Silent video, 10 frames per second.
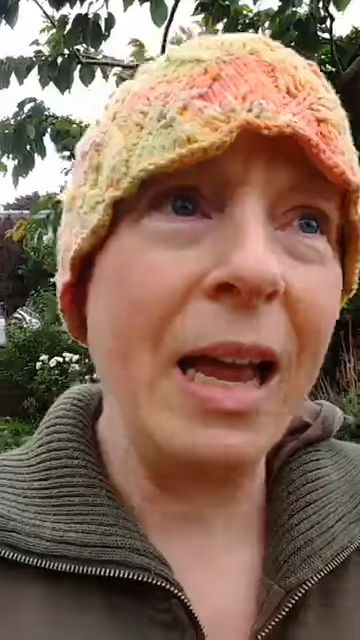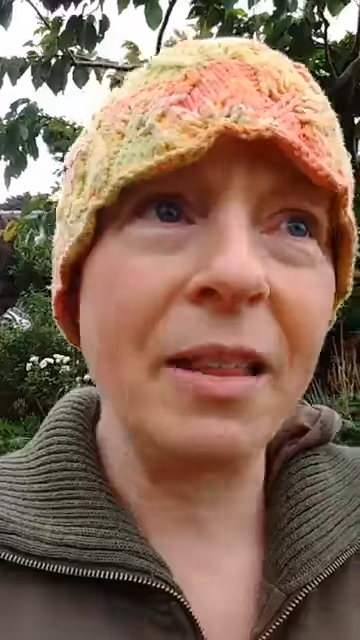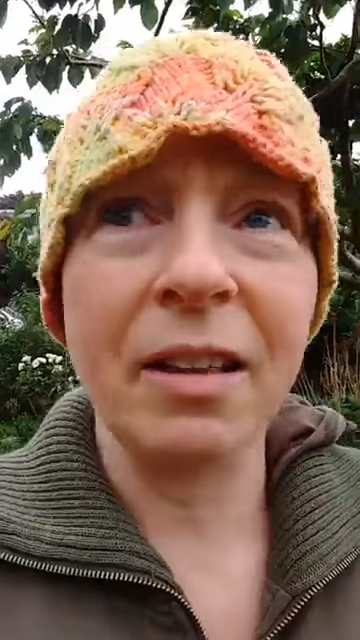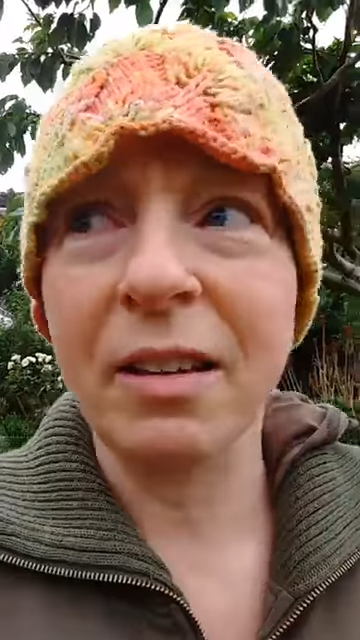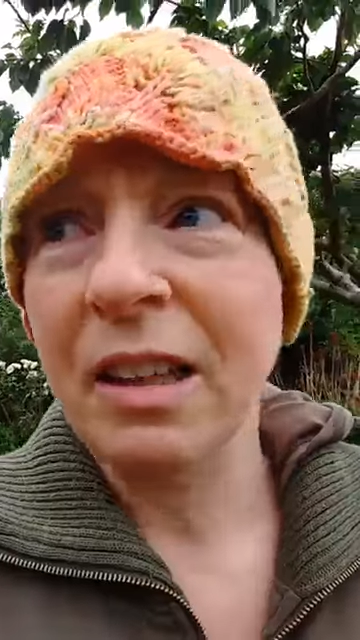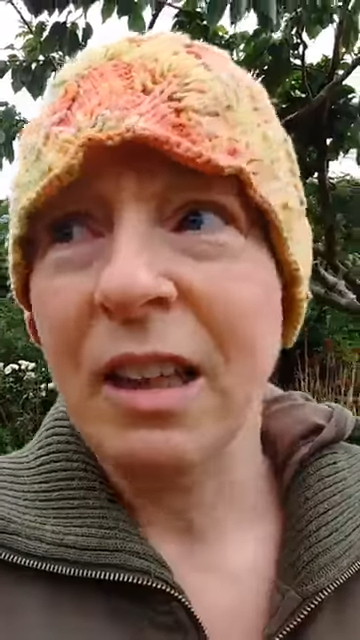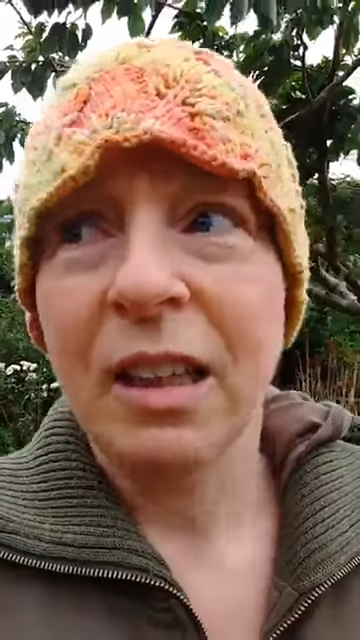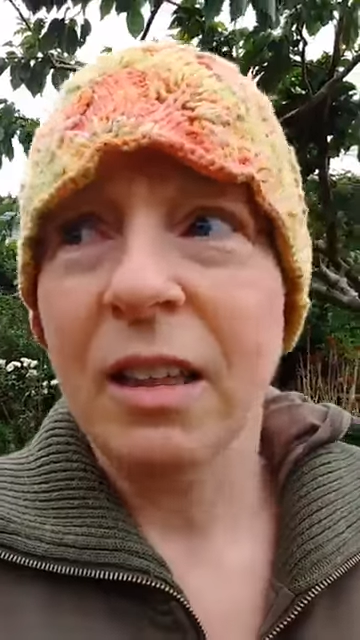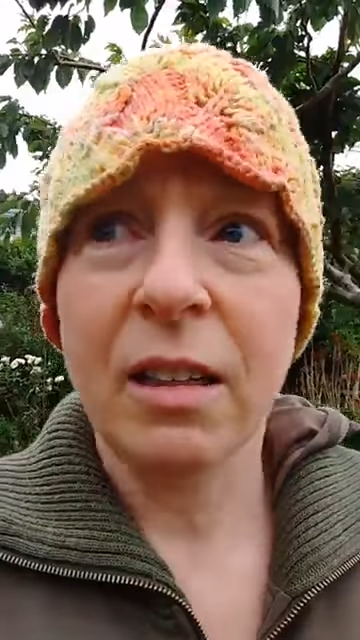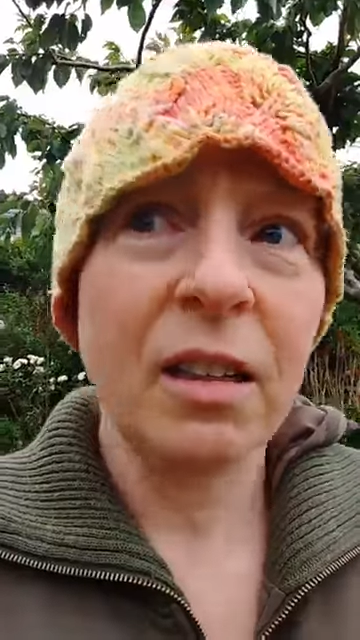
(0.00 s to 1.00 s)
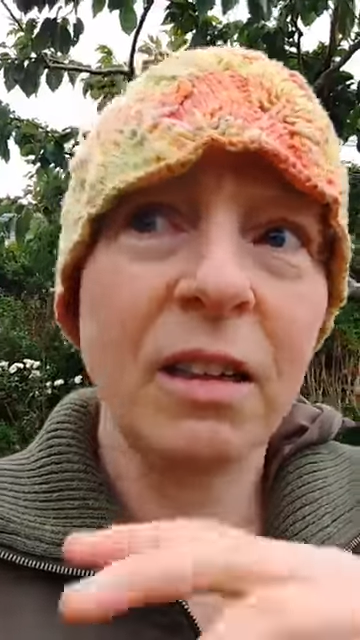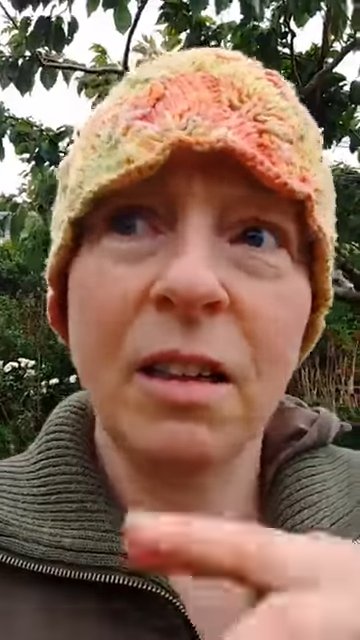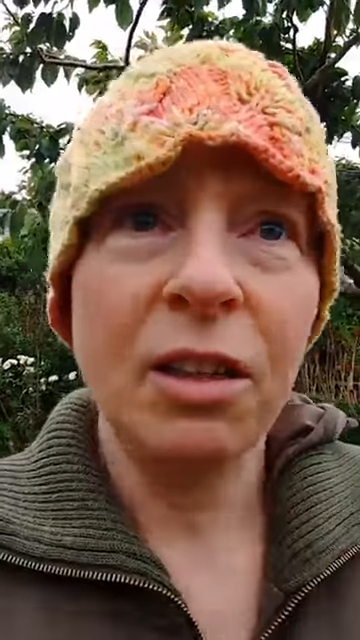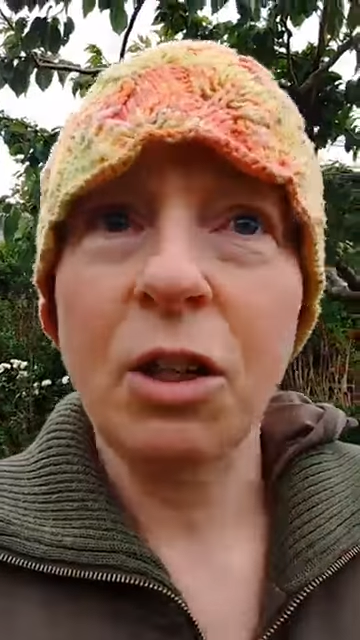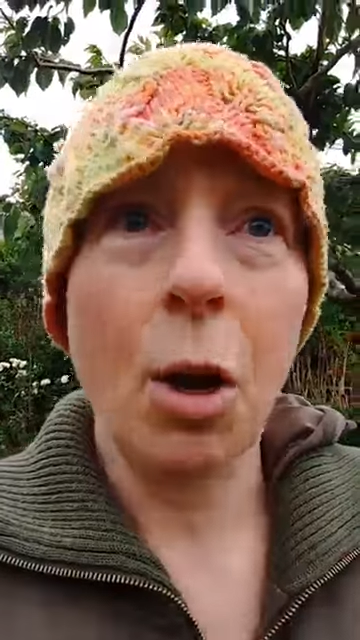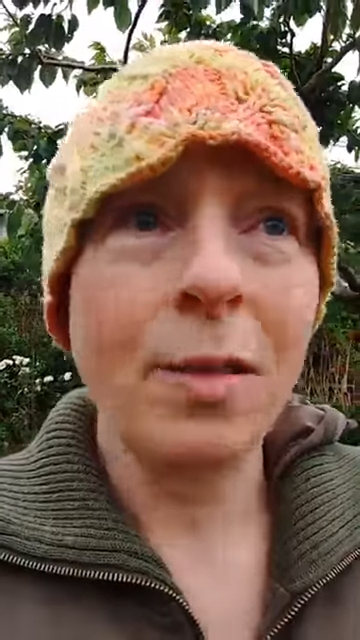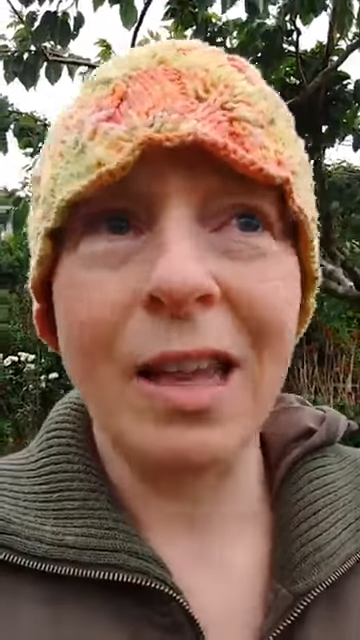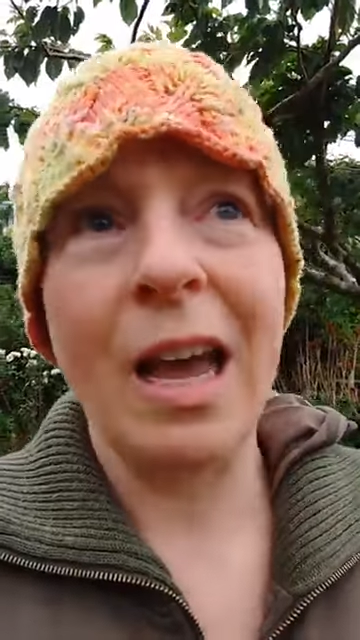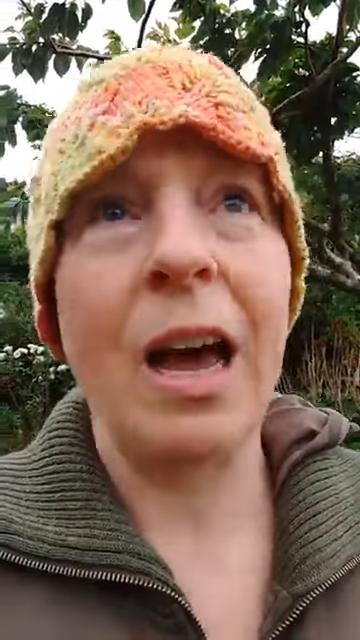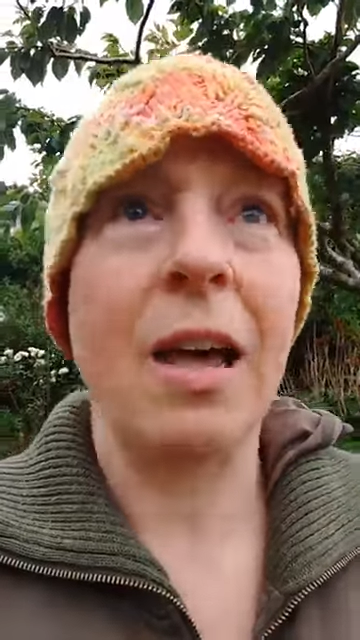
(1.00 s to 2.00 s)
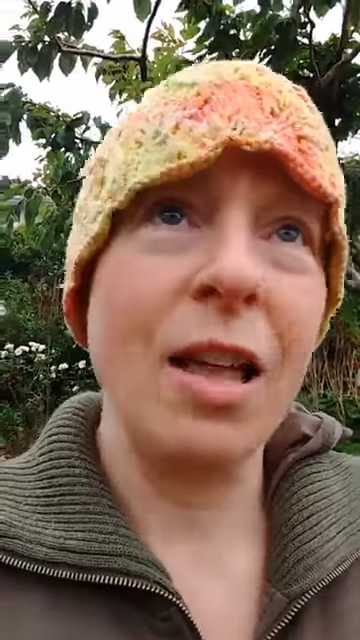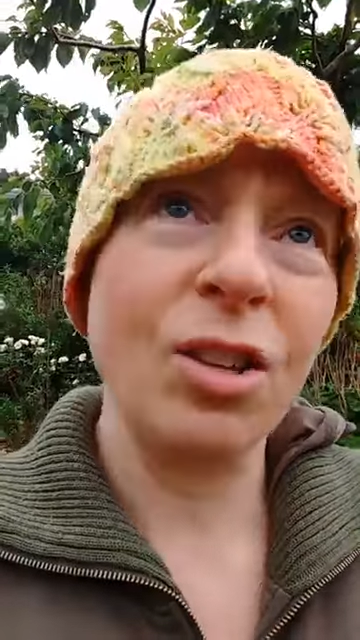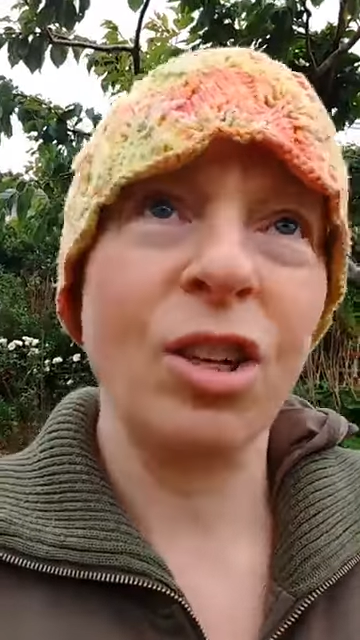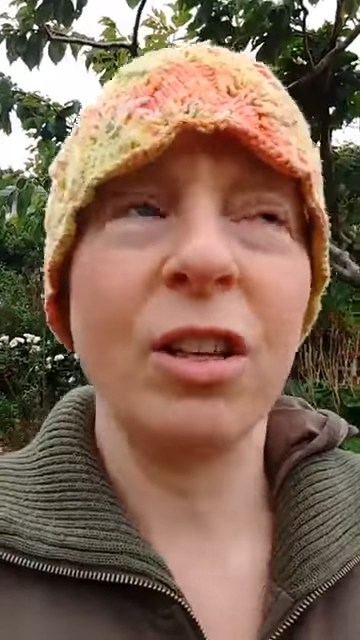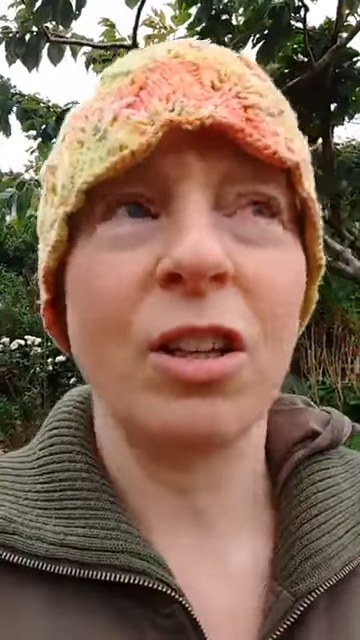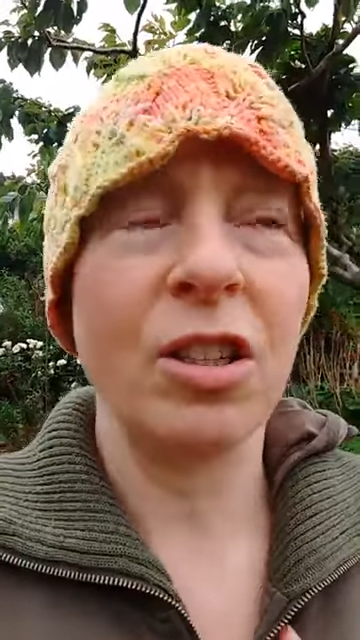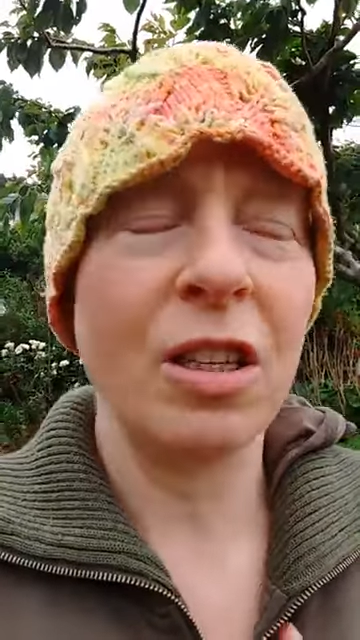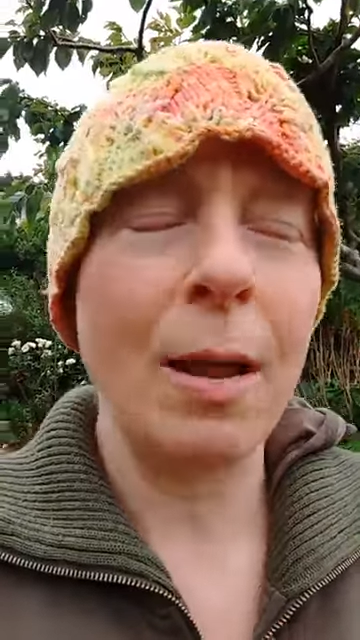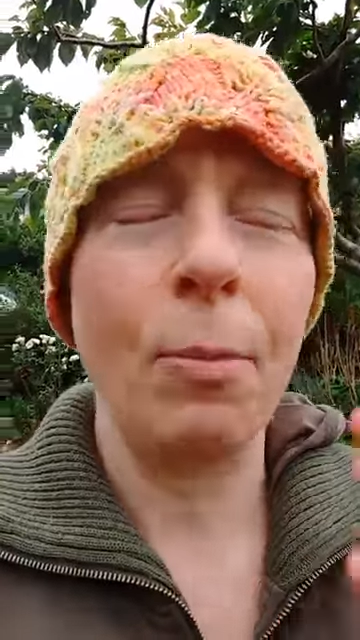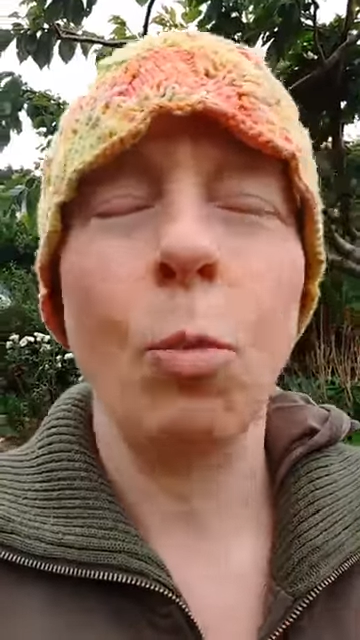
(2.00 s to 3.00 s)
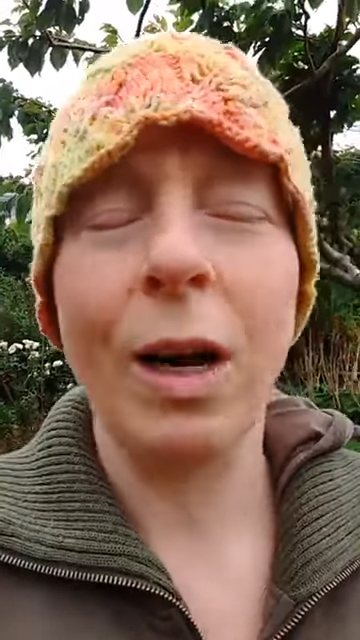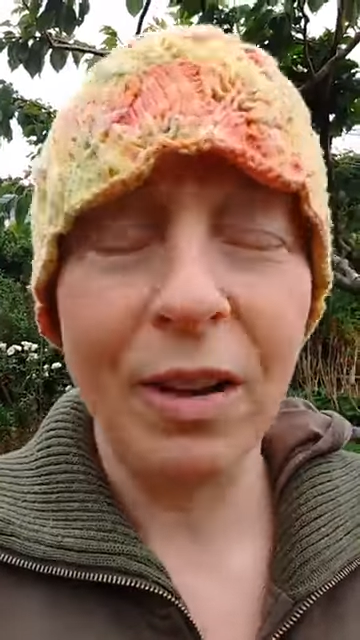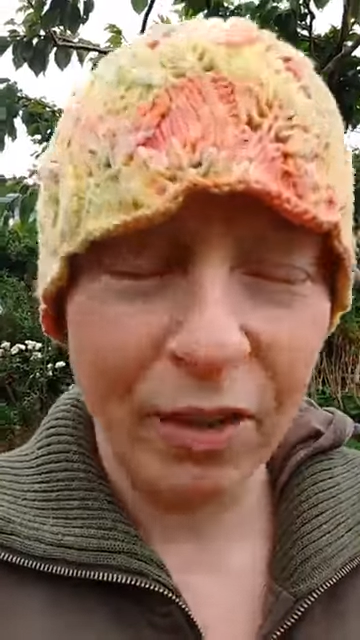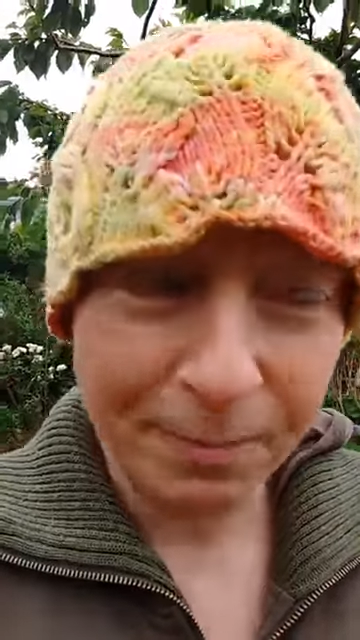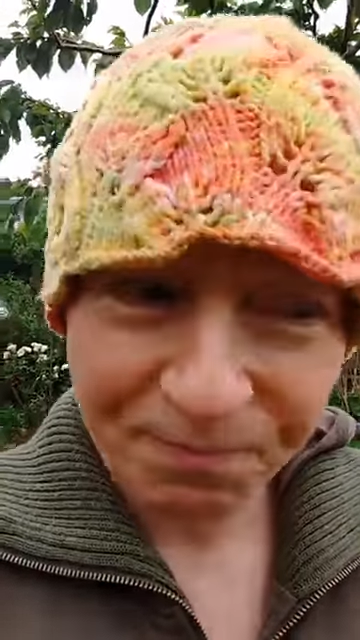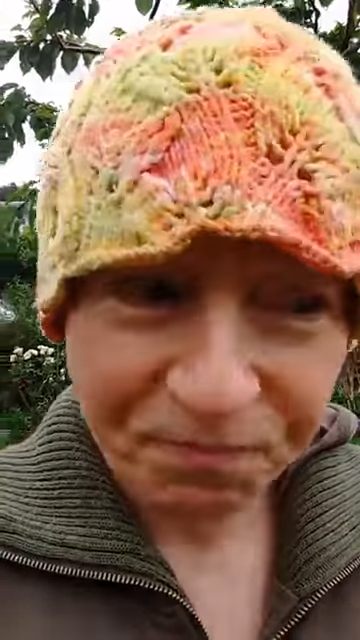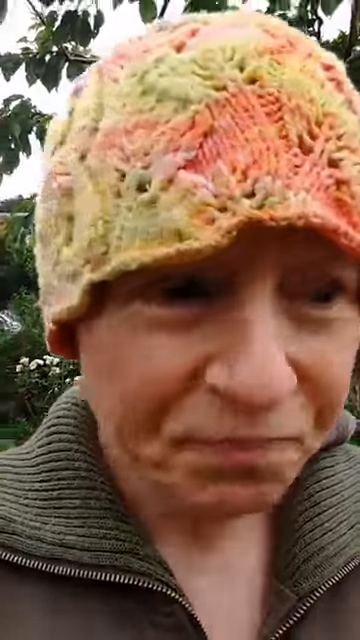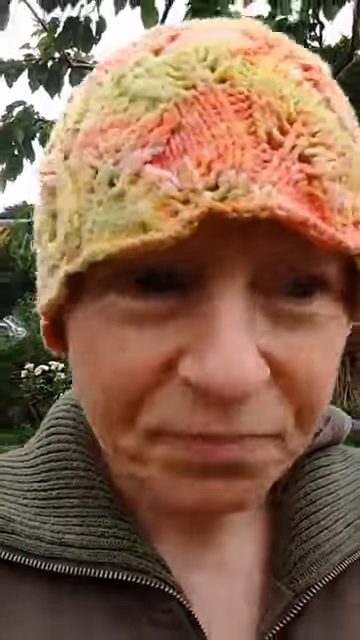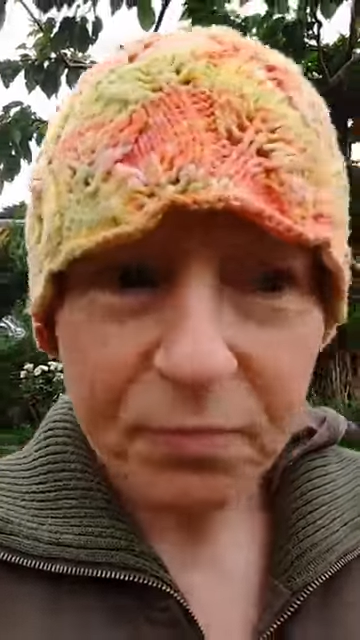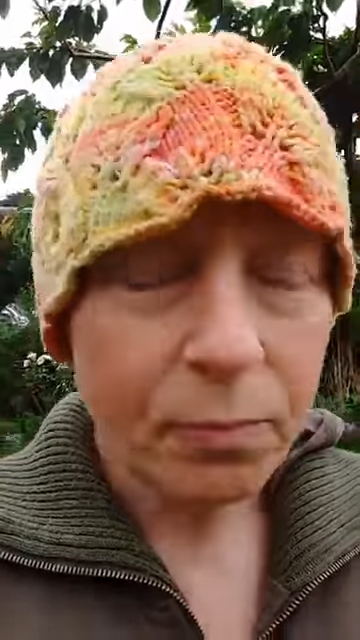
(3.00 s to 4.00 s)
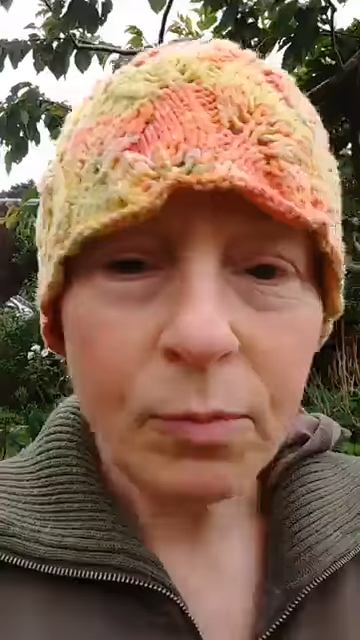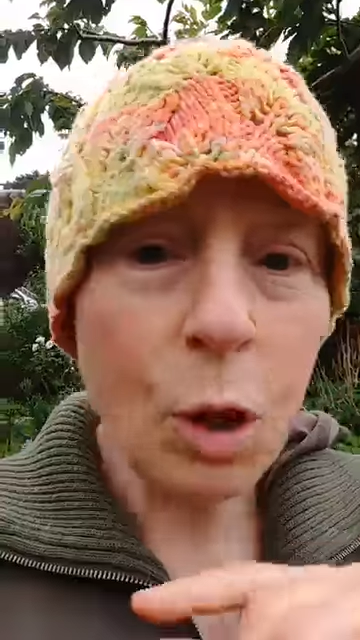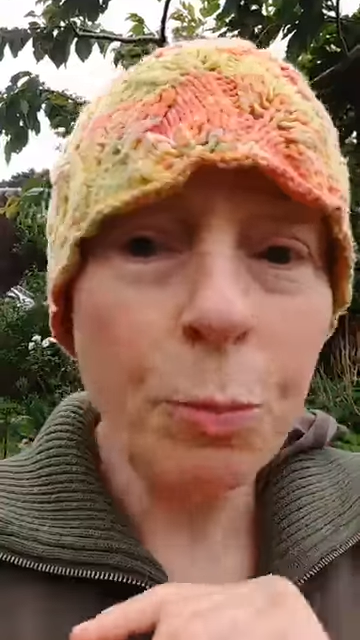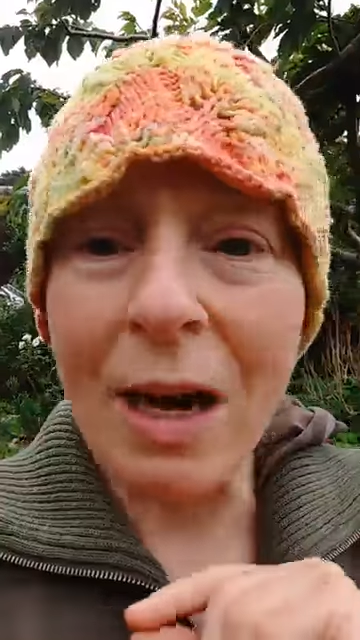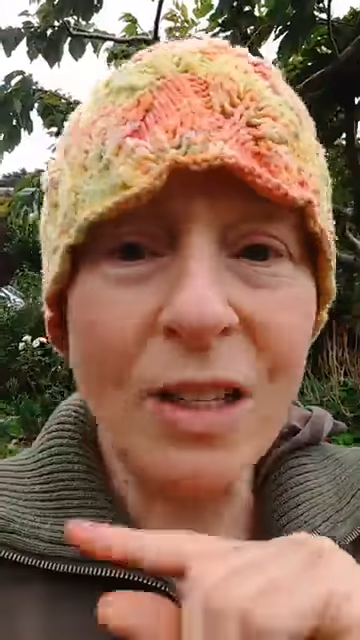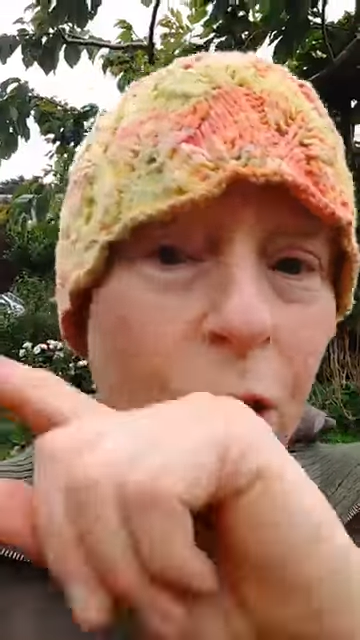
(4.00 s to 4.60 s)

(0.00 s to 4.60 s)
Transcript: and the and the car accident that just happened, whatever, your brain's